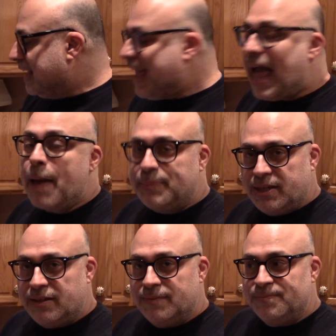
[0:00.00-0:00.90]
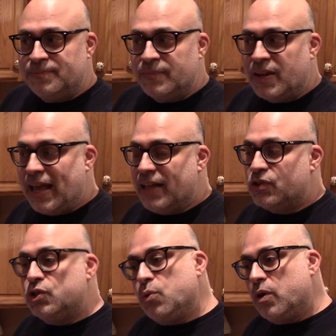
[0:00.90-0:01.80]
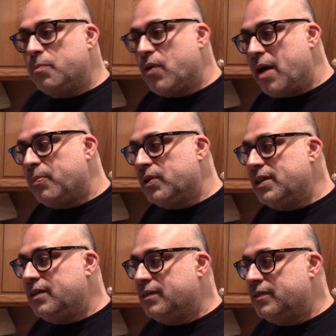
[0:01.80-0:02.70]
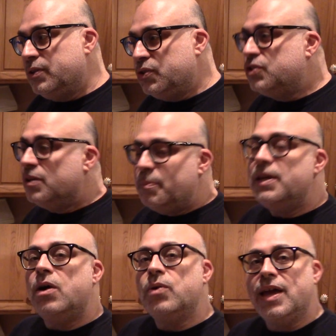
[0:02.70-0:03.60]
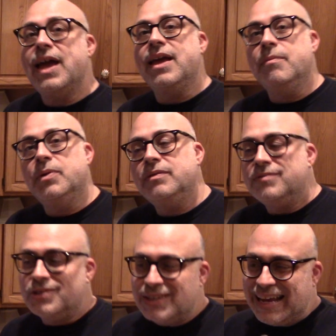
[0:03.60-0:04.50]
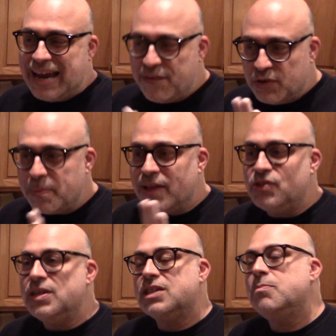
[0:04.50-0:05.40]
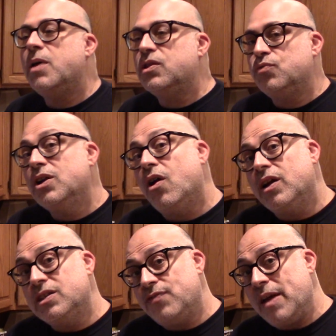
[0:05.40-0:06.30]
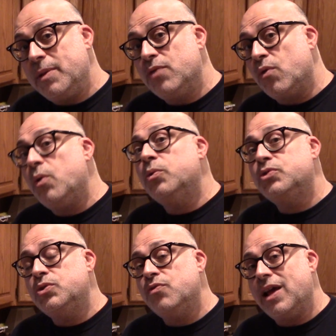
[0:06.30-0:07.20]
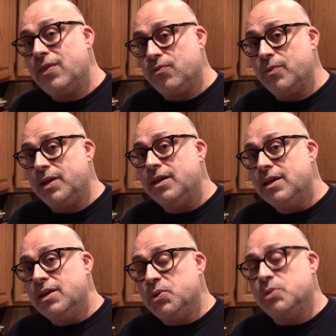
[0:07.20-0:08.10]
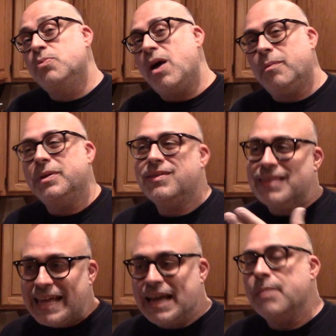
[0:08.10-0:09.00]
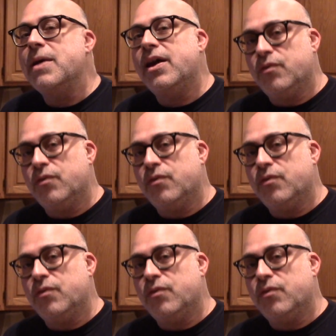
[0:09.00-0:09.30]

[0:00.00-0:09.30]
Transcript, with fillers: capped and stored properly, you should be okay. But after about six months, regardless of how many rolls you ran through it, you should probably think about a